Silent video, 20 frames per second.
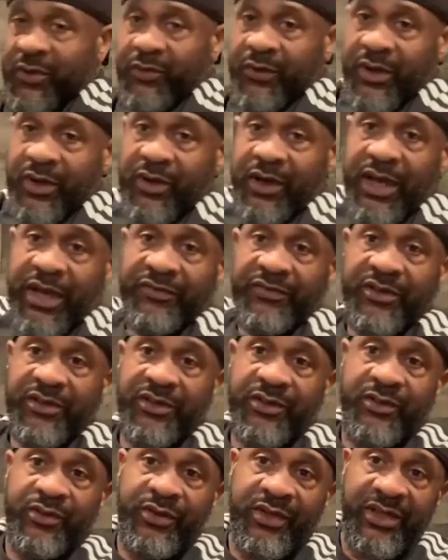gonna have to
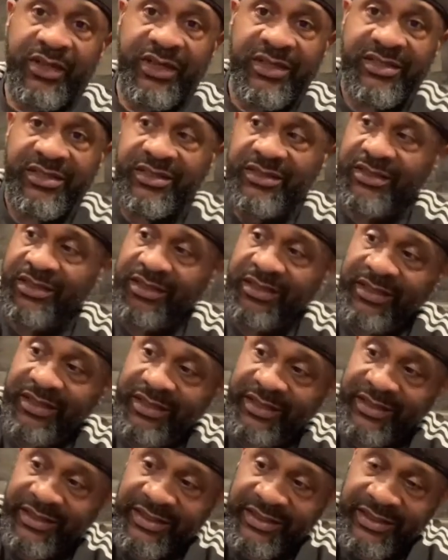do is
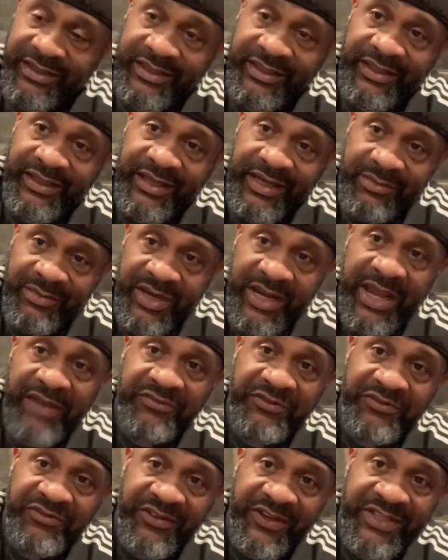I'm gonna have
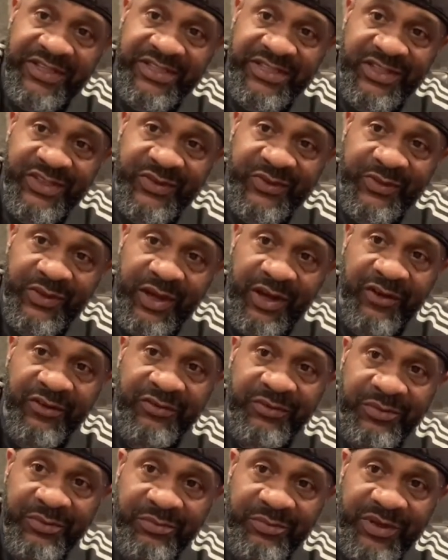to finish this one off
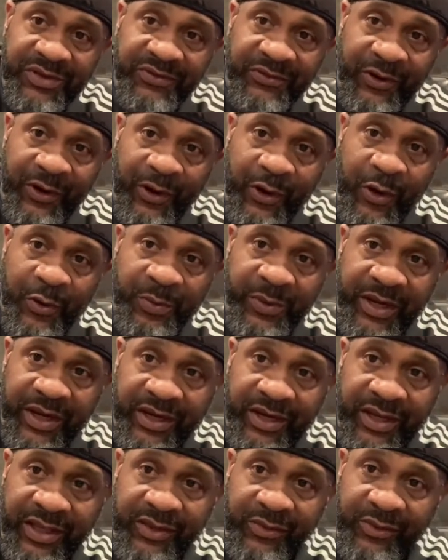before I open that
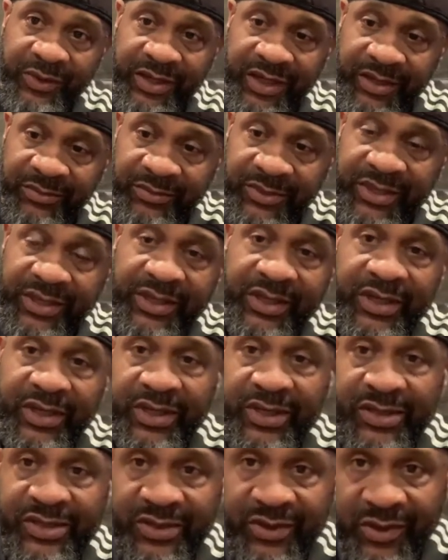other one up.
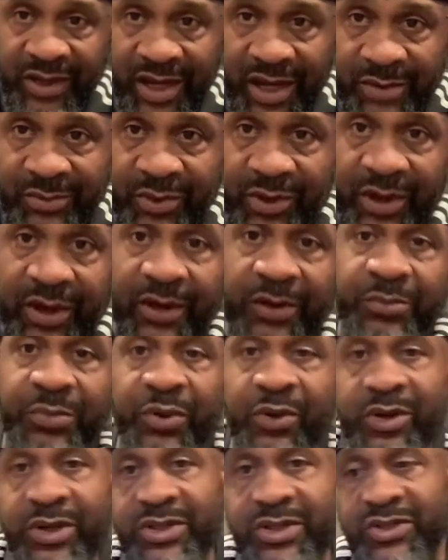So Kowboy gonna
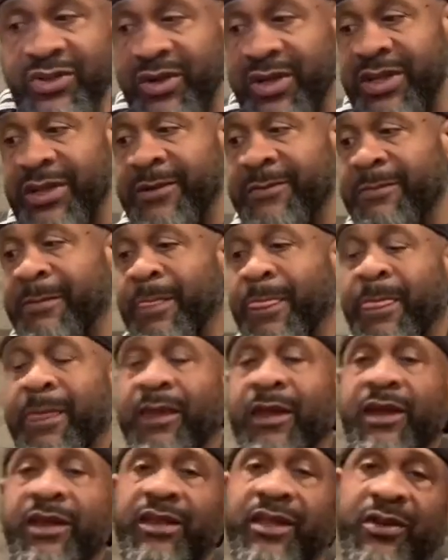pour the drink
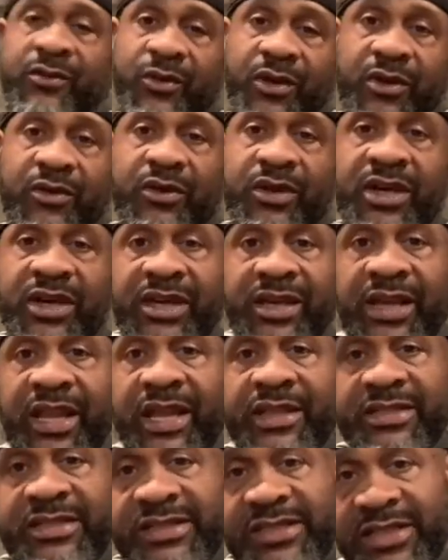and then we're gonna cut it
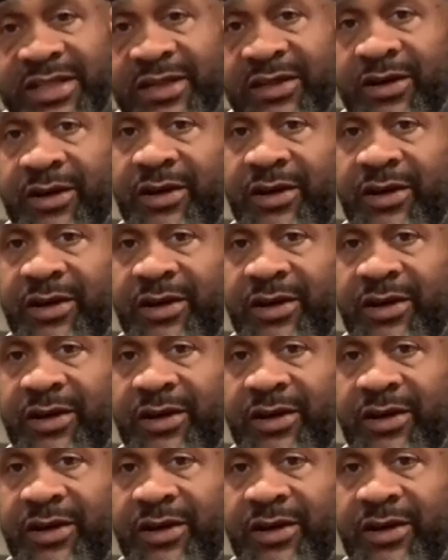like a cigar.